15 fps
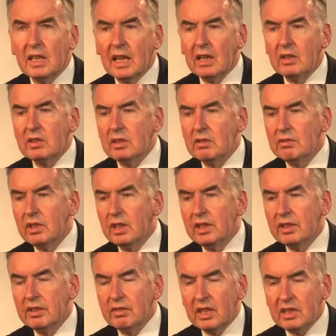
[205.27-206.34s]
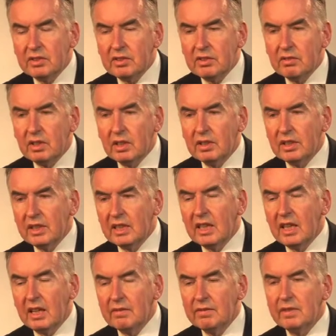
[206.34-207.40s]
How do you run the restaurant, the
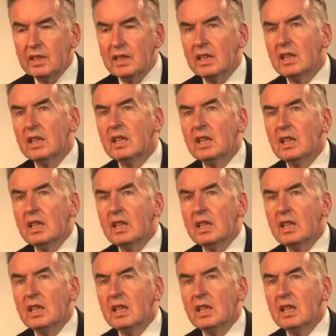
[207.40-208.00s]
cafe,